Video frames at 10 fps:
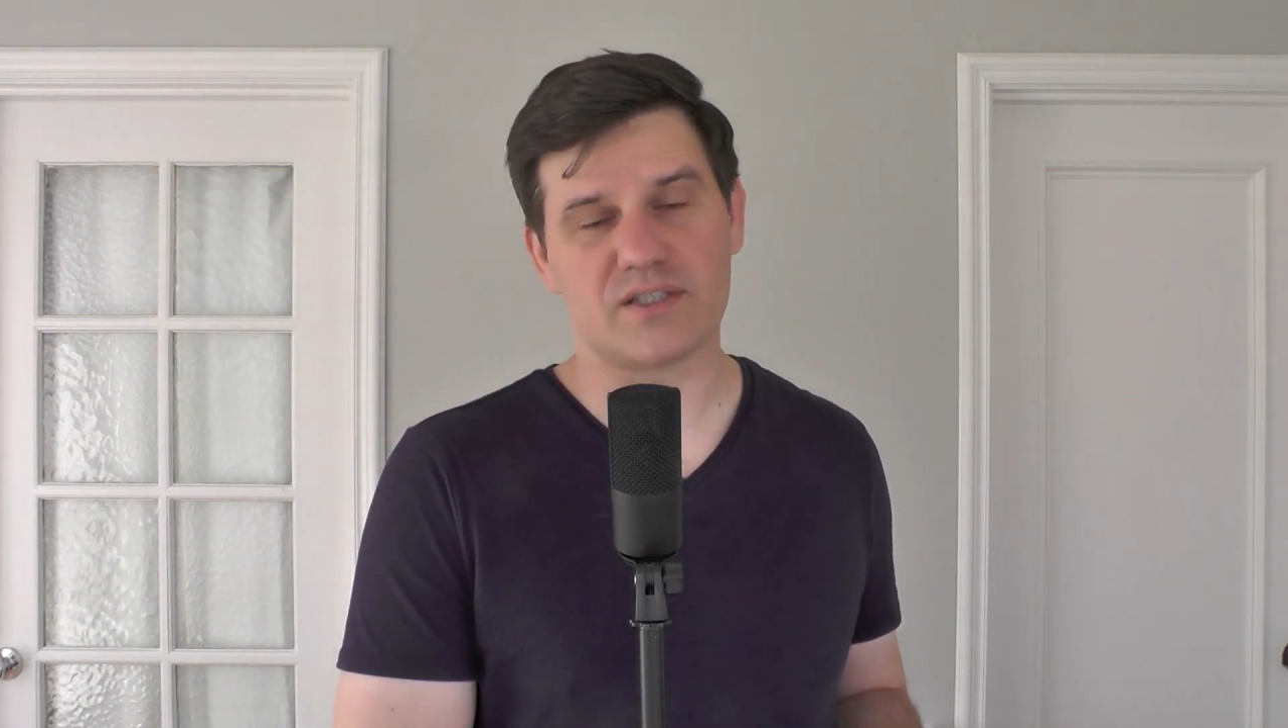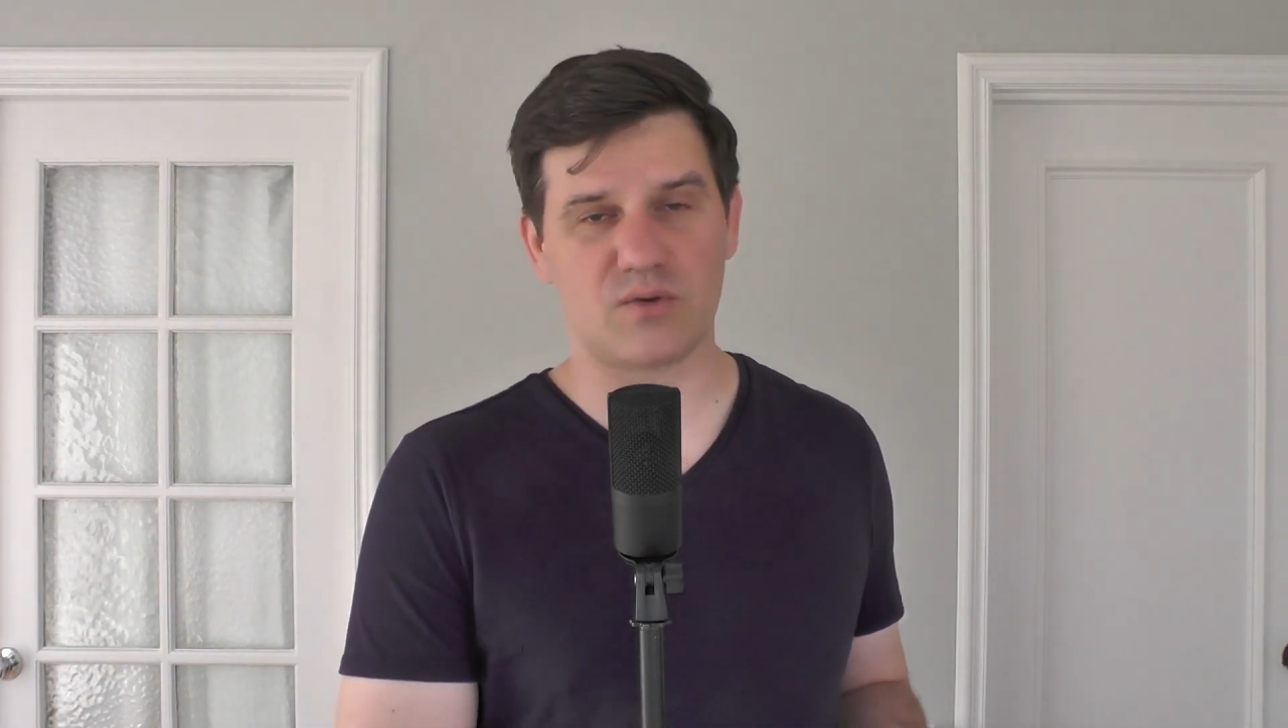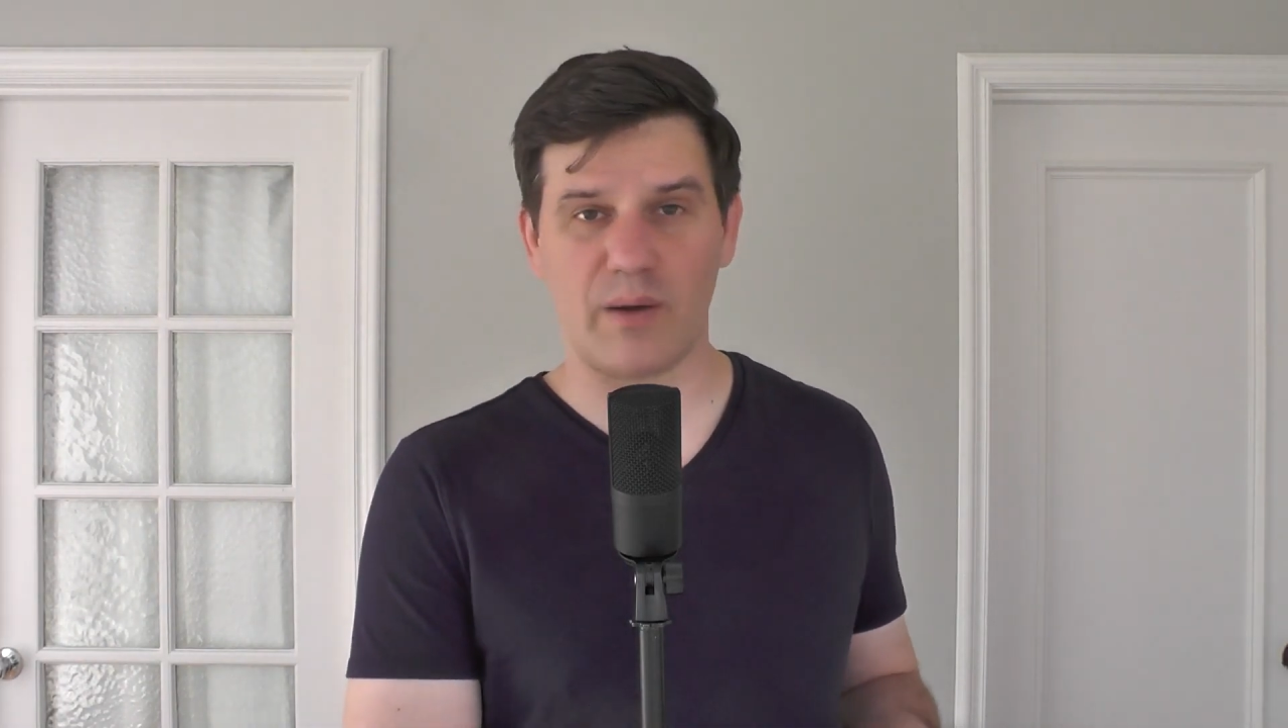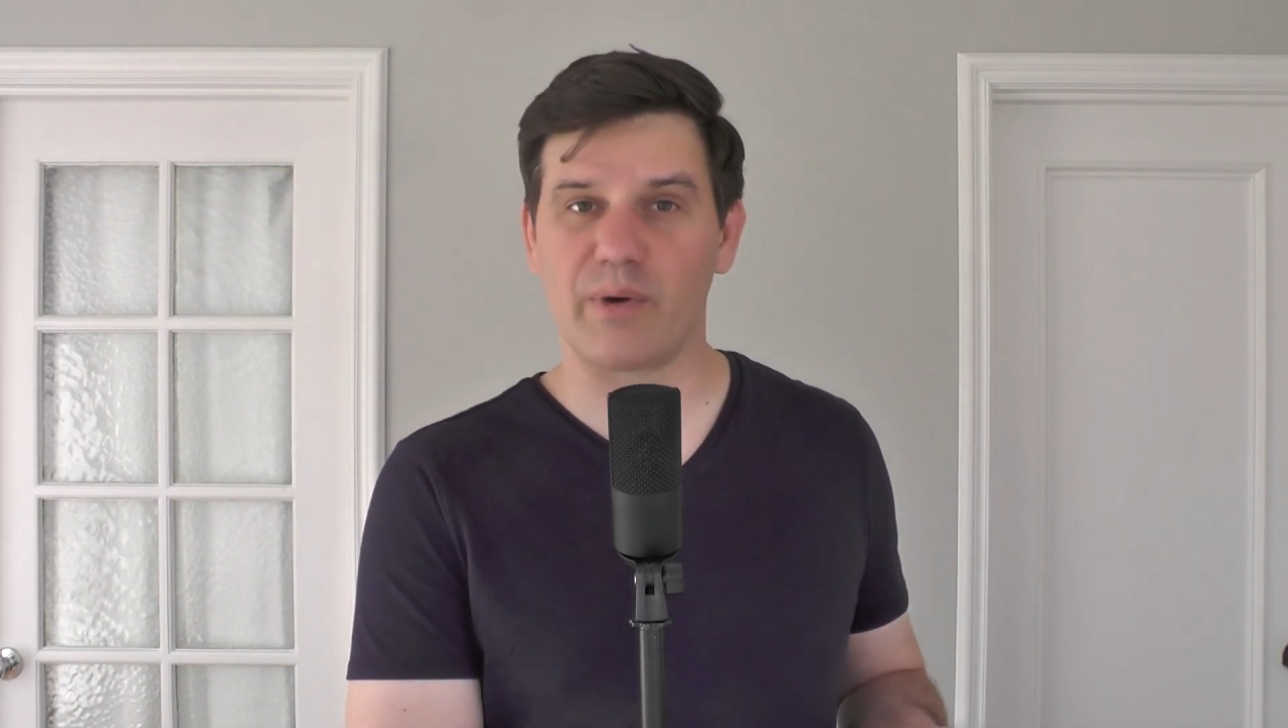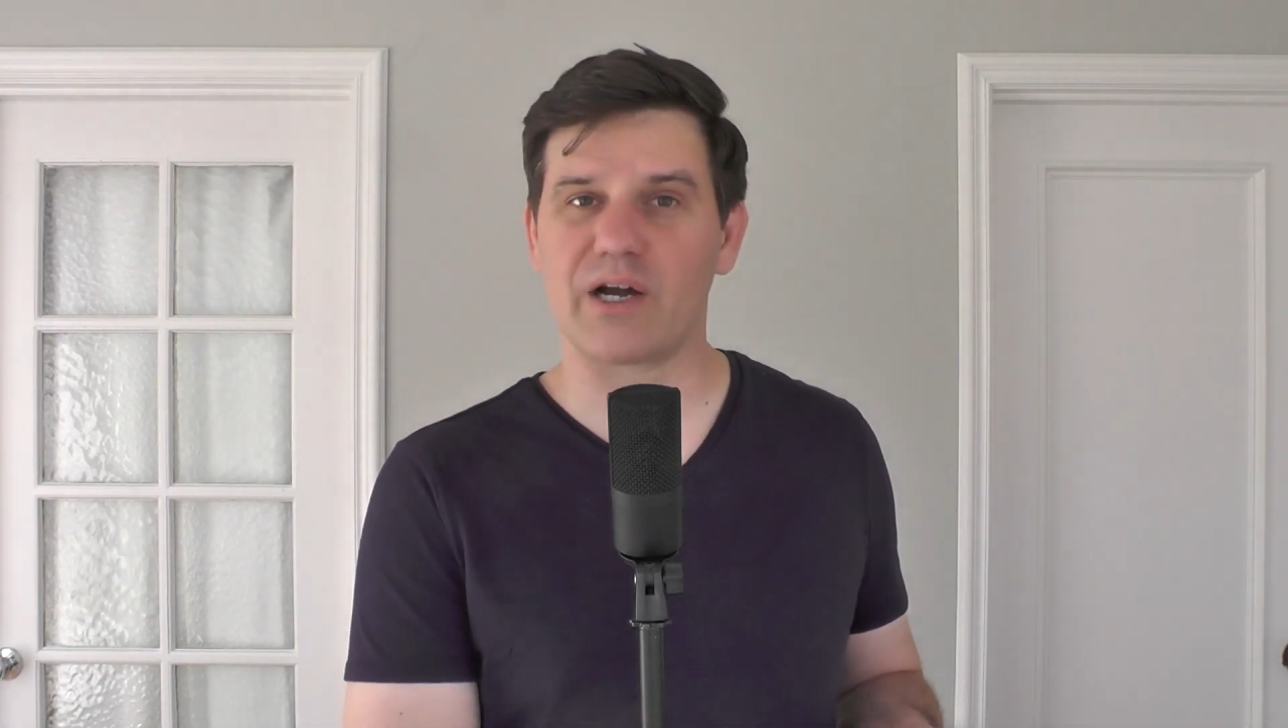
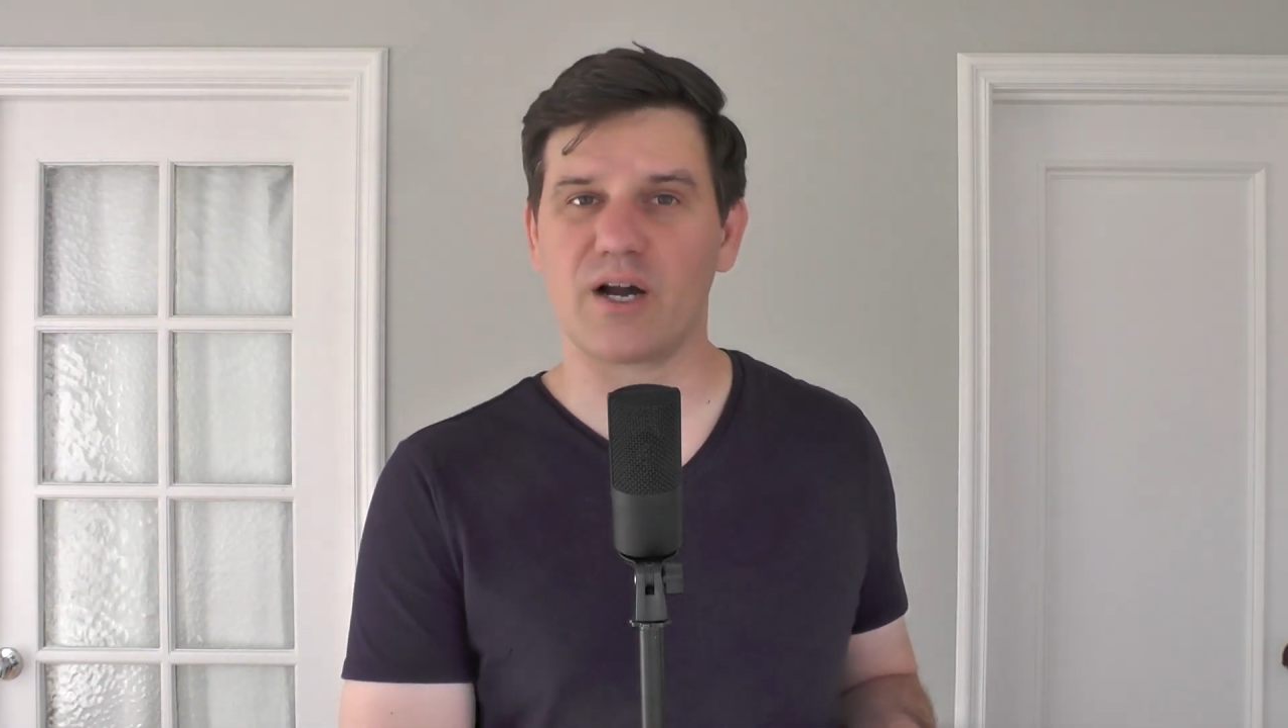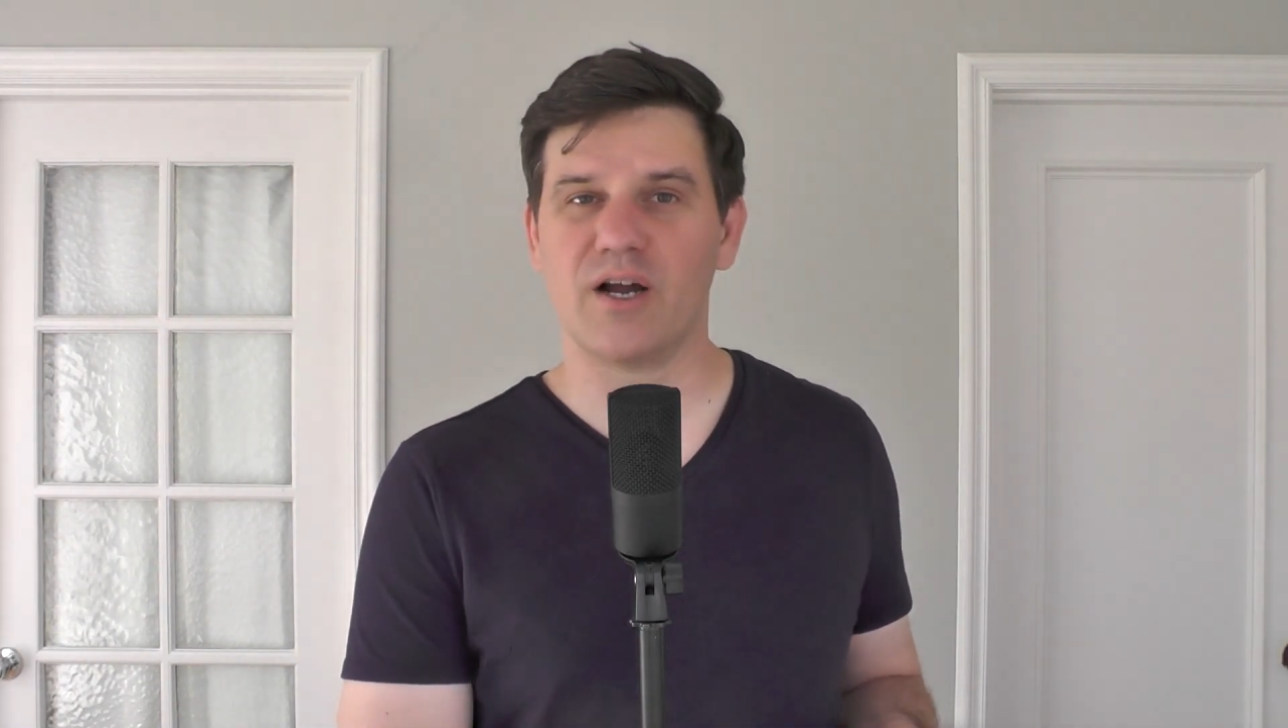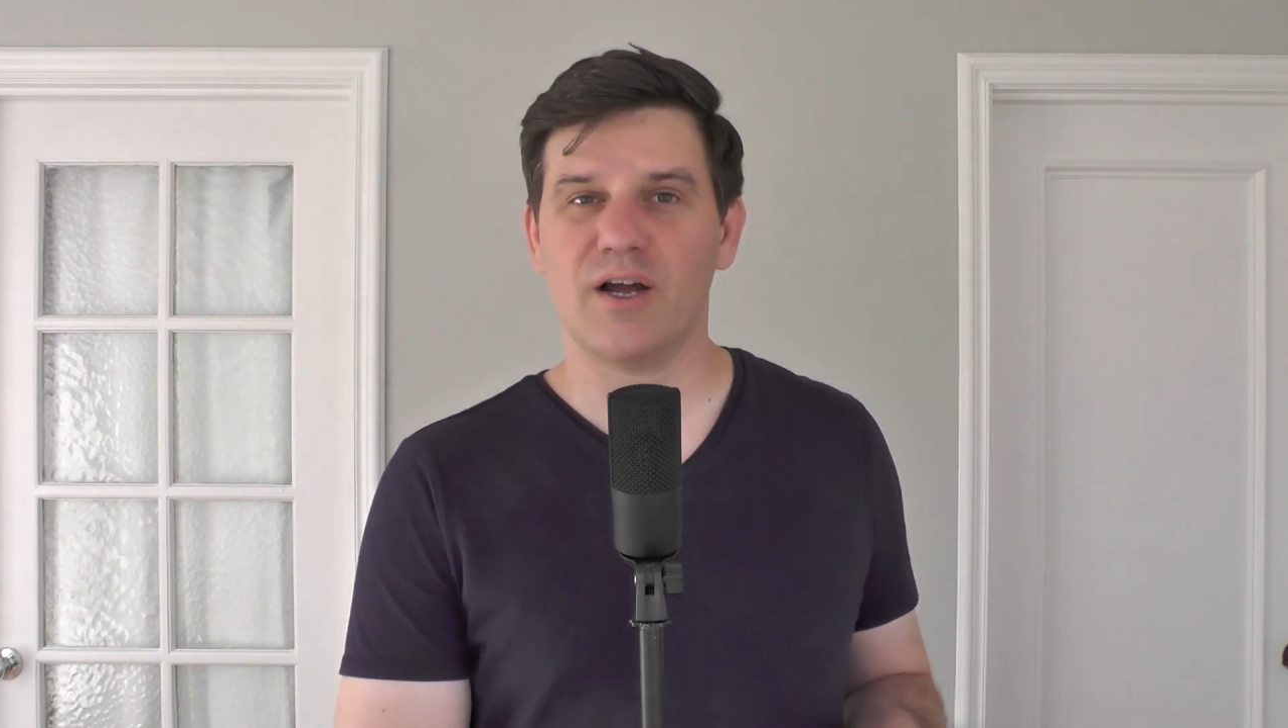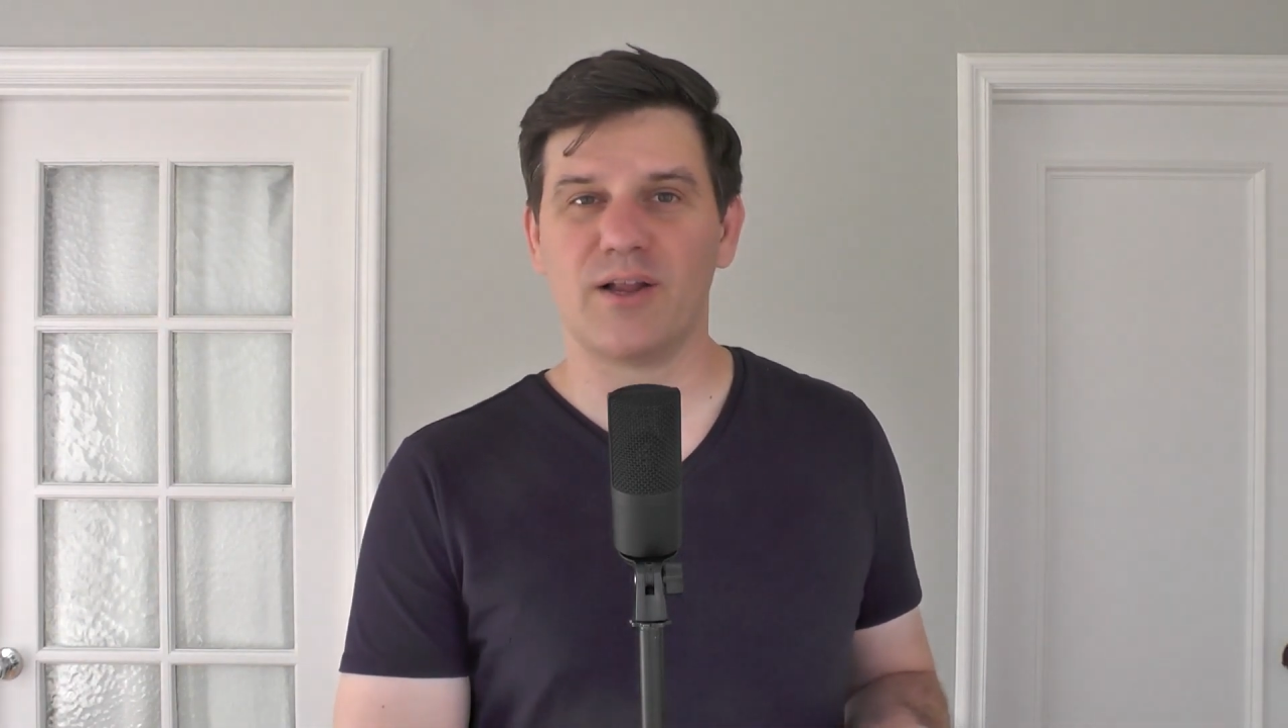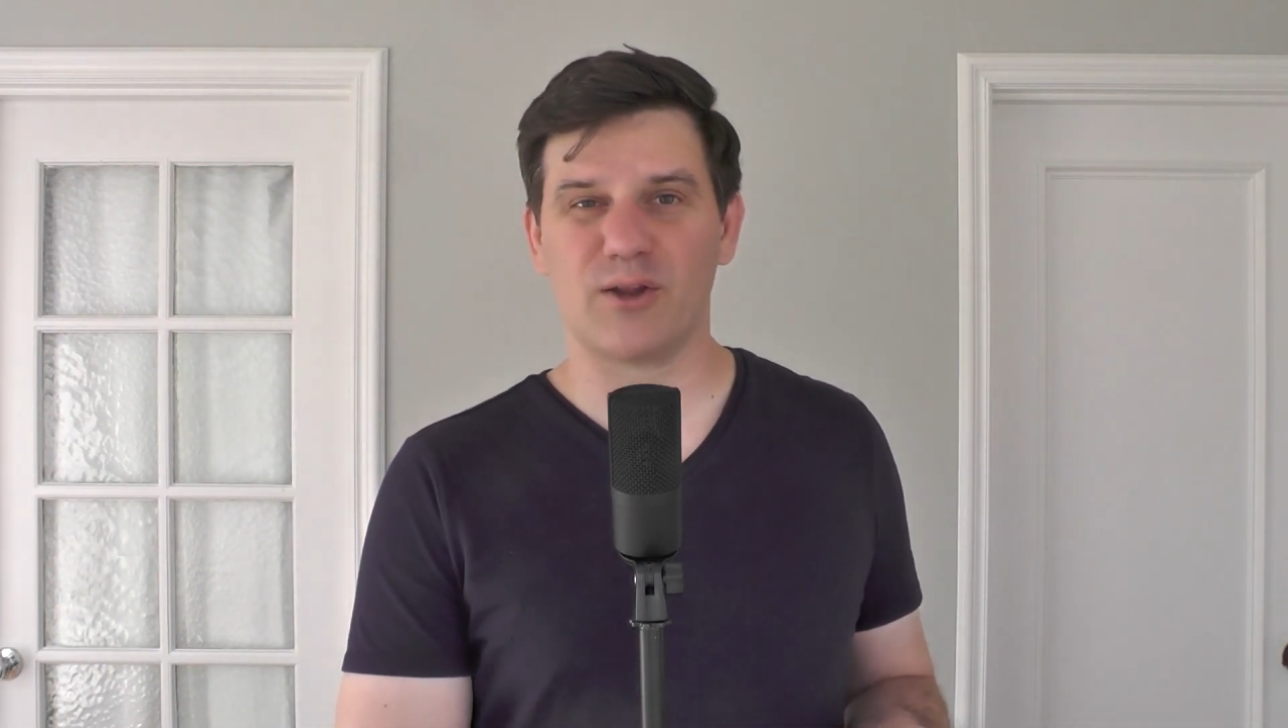so I better